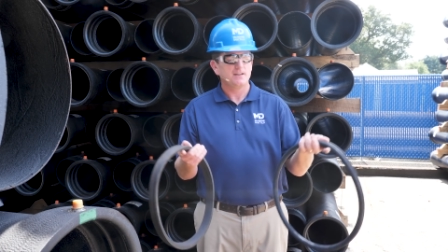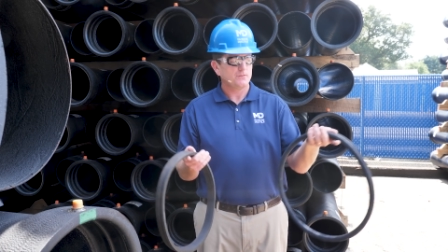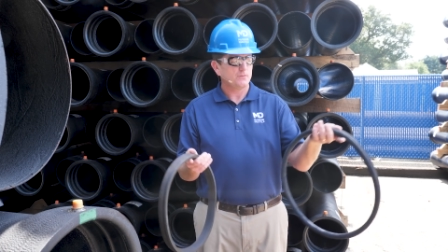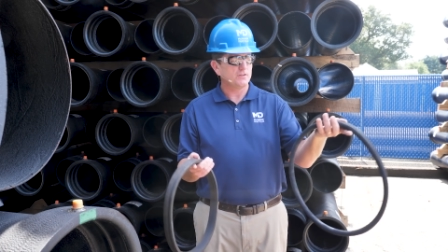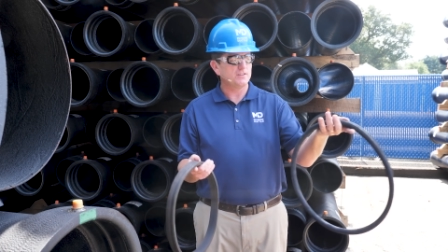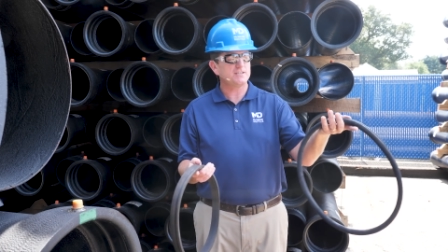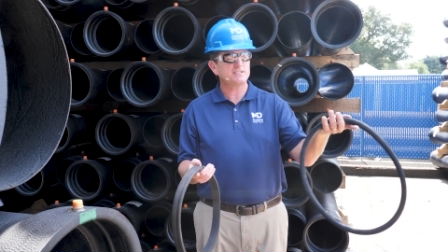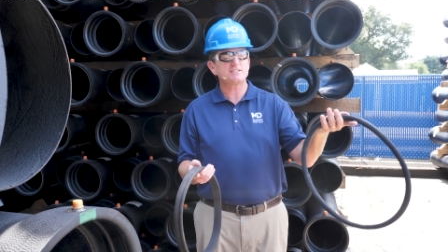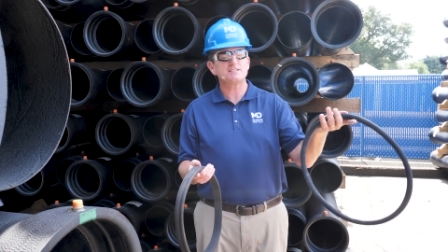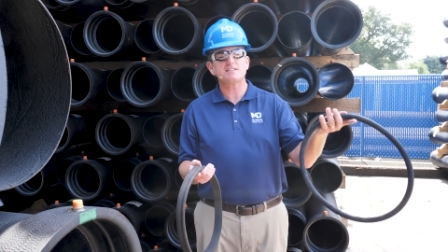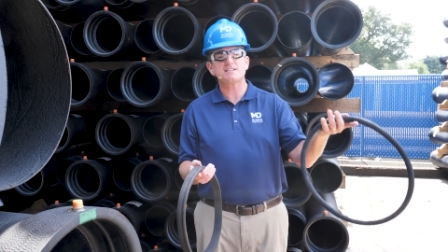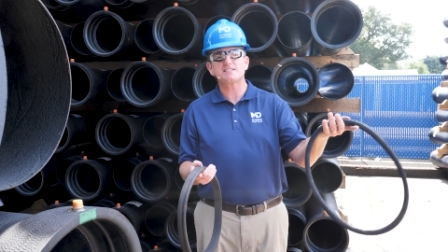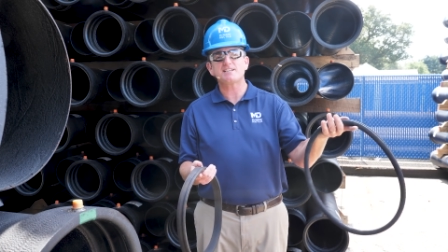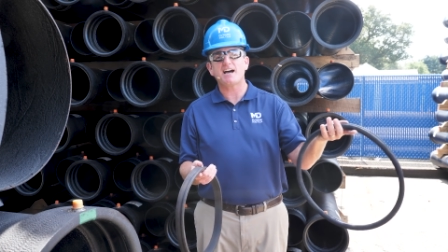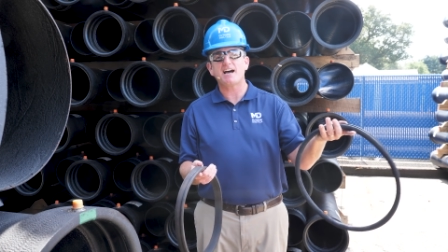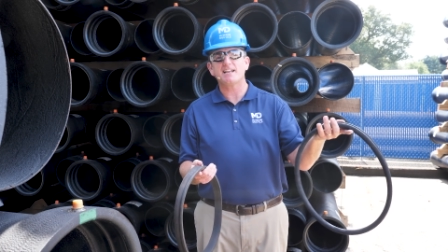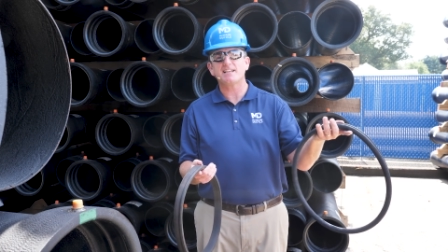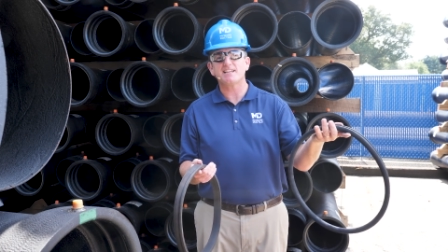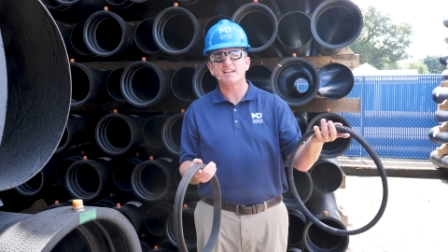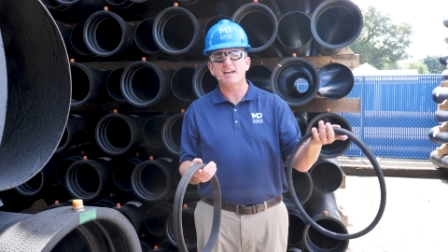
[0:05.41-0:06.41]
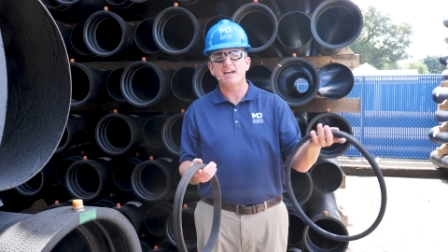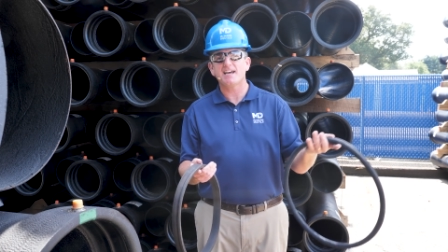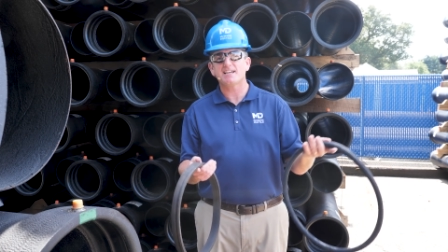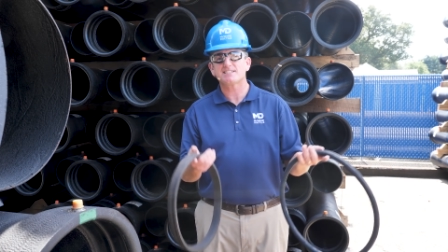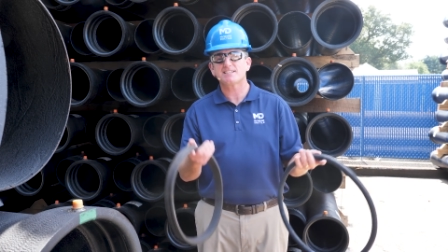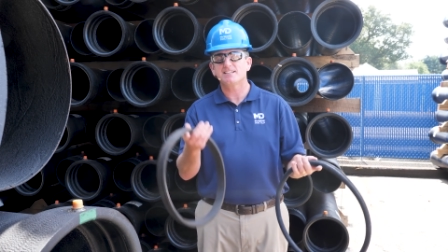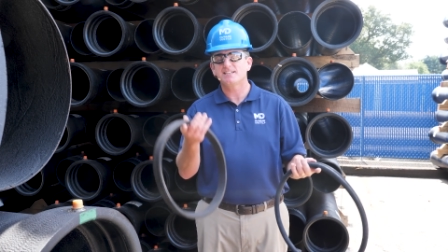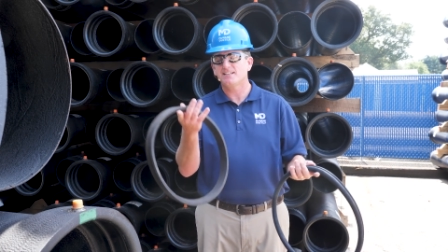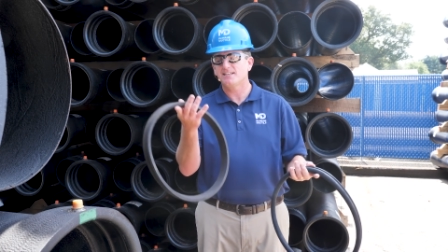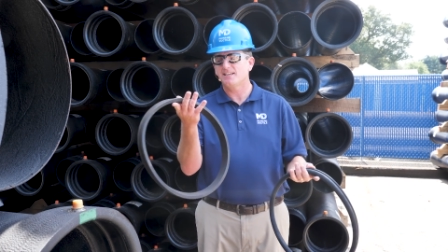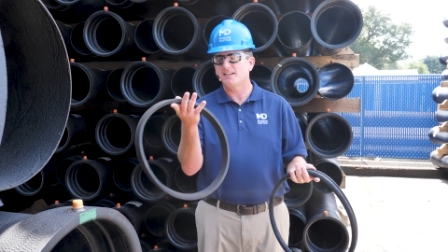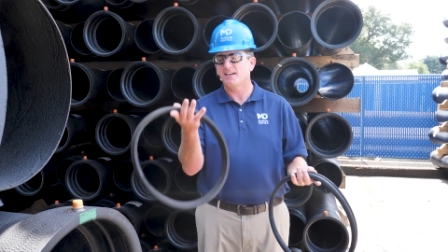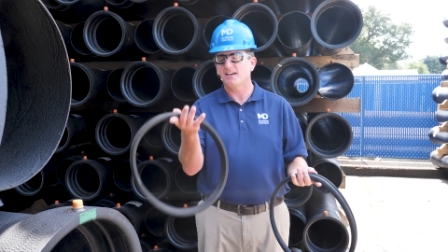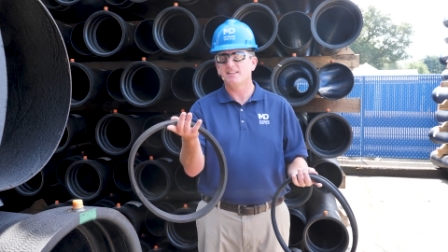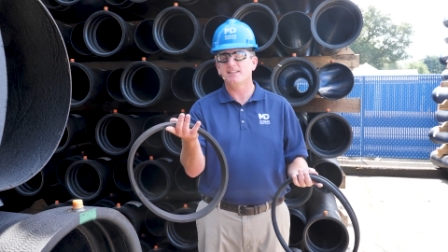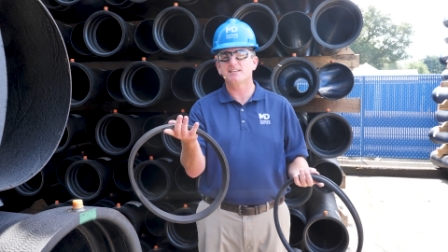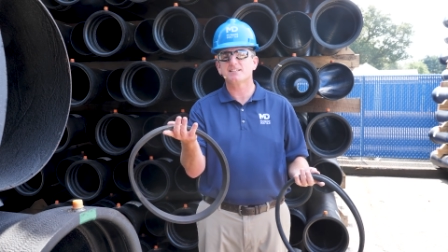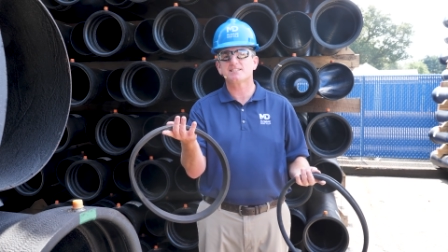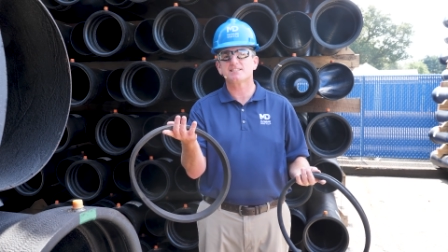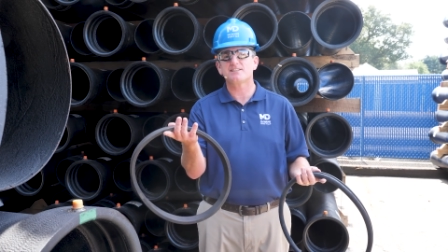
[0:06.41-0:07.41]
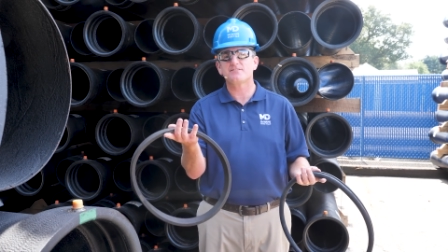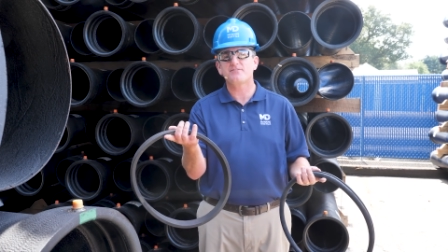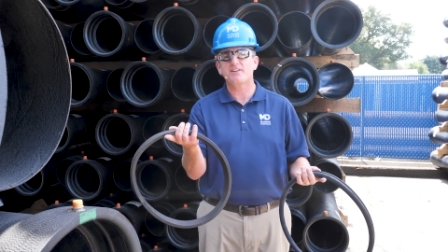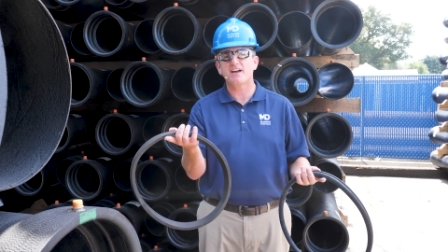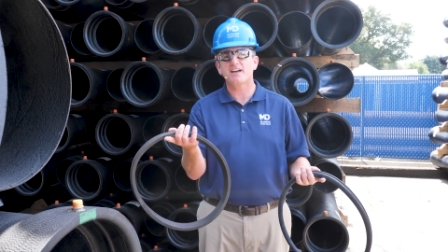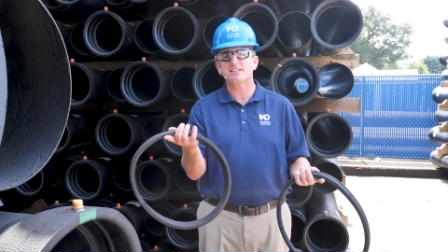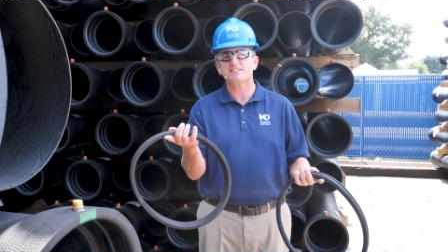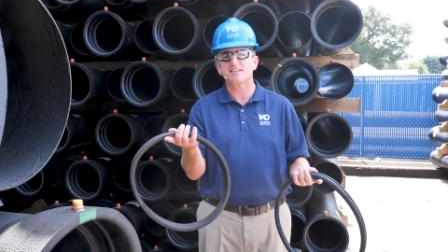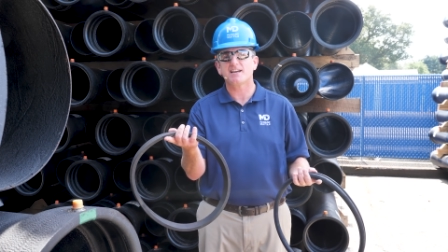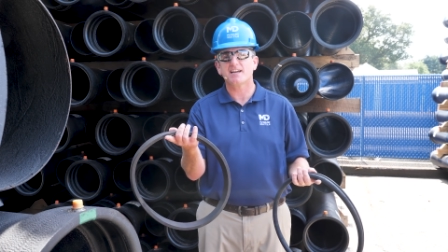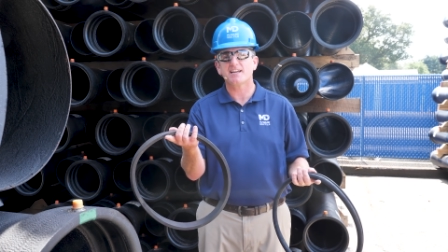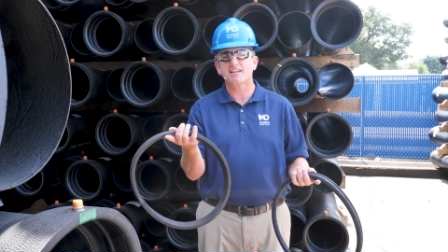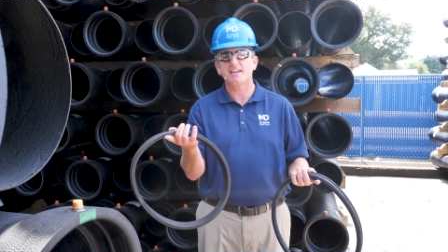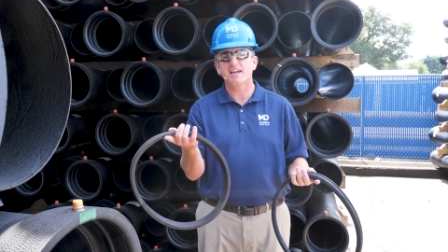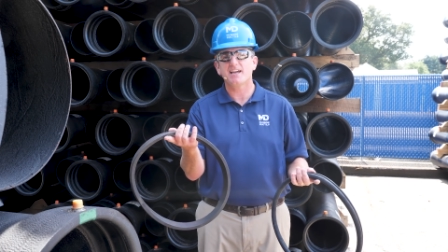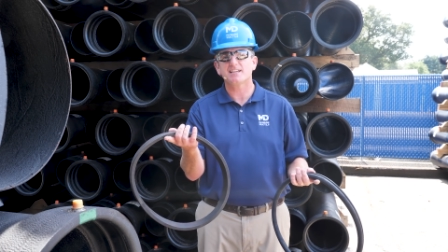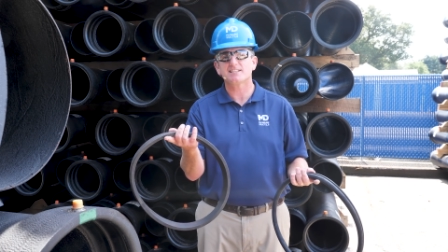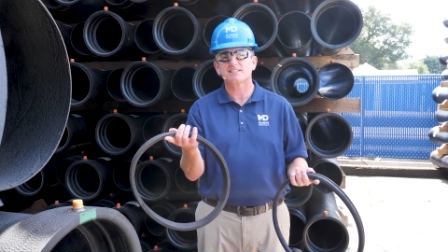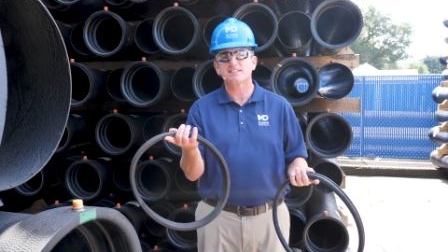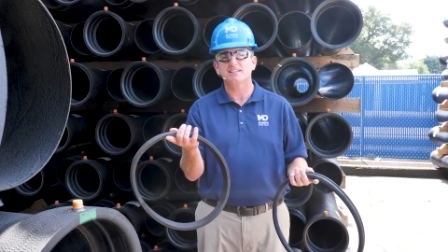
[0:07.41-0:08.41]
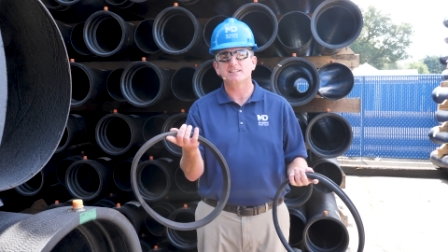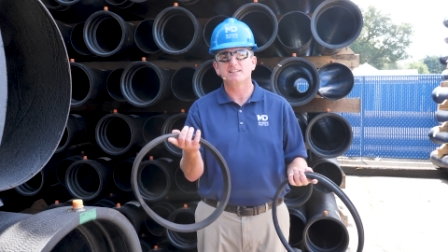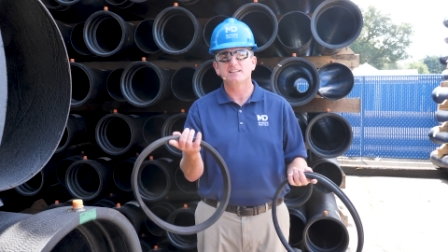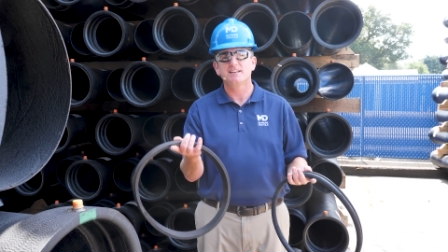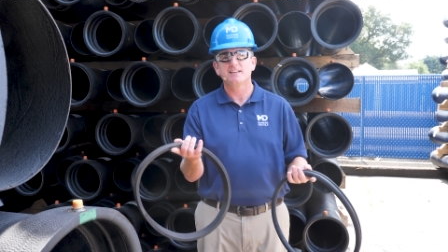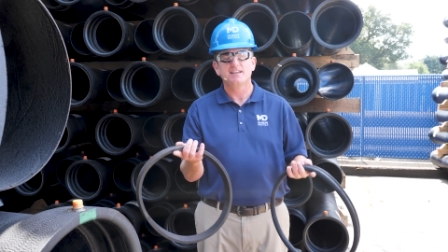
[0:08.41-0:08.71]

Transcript: Well, this is the Tyton gasket and this is the Fastite gasket.